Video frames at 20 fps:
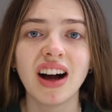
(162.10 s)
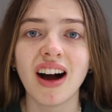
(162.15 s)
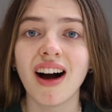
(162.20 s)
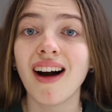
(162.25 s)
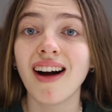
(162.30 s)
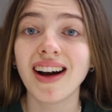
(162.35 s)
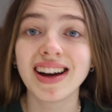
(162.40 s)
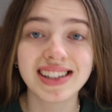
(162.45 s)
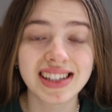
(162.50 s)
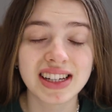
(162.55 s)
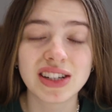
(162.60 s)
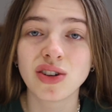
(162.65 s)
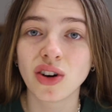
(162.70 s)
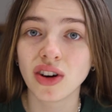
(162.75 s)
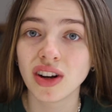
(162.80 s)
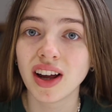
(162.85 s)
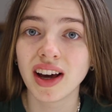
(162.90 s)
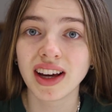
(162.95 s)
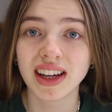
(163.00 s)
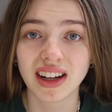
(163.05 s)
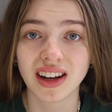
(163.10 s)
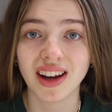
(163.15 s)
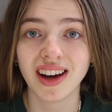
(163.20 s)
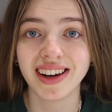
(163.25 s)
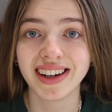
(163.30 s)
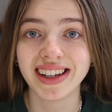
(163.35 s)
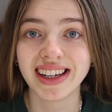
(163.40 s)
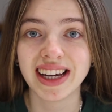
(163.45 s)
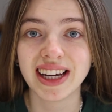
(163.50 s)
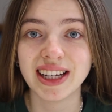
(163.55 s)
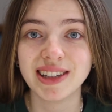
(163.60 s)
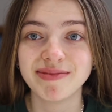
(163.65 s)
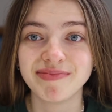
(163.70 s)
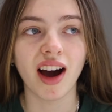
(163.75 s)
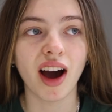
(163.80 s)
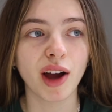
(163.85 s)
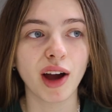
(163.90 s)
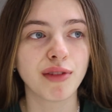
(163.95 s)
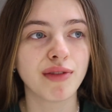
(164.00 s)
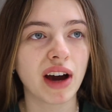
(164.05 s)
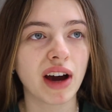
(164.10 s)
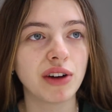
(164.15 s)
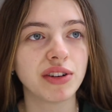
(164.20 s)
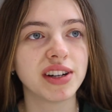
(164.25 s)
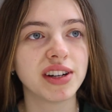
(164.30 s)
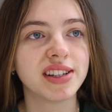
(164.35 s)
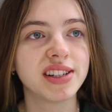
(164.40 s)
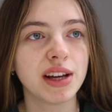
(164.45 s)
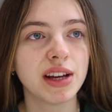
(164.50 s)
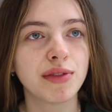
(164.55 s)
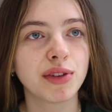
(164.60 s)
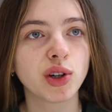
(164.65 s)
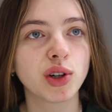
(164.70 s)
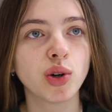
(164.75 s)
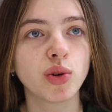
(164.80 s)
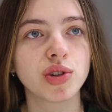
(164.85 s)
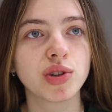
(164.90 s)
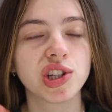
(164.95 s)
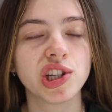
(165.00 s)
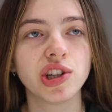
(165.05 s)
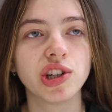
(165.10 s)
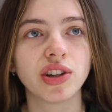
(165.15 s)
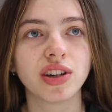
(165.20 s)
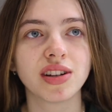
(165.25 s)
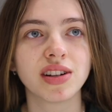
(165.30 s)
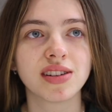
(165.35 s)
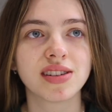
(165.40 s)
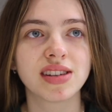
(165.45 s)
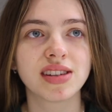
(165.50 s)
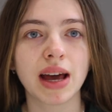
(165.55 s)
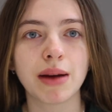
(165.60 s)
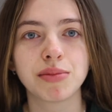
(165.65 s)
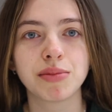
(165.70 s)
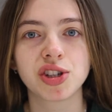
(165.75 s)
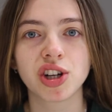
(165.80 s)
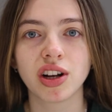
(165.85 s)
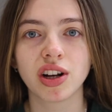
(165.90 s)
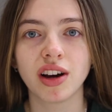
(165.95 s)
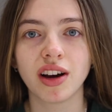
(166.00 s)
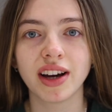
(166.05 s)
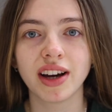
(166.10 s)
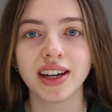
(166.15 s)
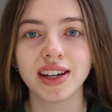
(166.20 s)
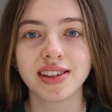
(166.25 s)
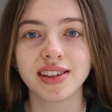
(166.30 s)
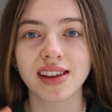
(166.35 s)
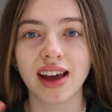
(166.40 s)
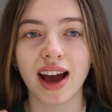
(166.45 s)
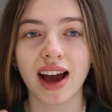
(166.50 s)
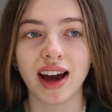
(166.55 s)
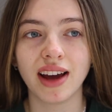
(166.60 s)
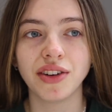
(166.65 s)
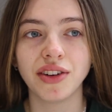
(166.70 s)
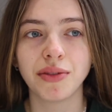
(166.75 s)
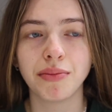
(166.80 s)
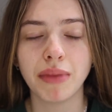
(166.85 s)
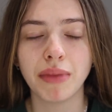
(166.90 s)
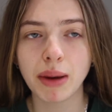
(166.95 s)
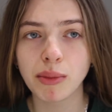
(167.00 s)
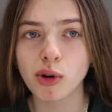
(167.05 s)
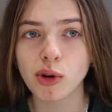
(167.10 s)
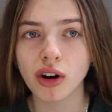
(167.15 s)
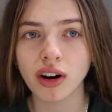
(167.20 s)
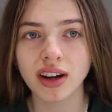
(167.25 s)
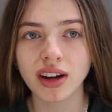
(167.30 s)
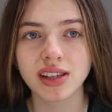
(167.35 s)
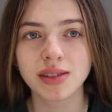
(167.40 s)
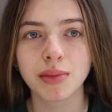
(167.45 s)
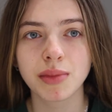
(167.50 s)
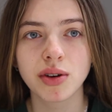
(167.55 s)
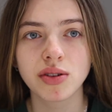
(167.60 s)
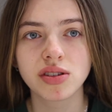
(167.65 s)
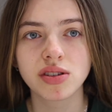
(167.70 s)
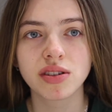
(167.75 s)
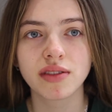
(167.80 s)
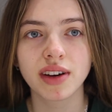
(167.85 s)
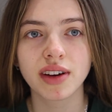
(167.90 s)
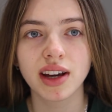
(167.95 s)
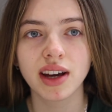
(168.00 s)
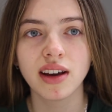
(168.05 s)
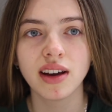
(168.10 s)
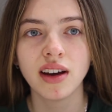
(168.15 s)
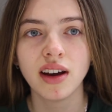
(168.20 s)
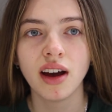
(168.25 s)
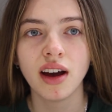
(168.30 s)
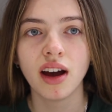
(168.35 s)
I did not like learning it. I found it difficult to conceptualize and memorize most of it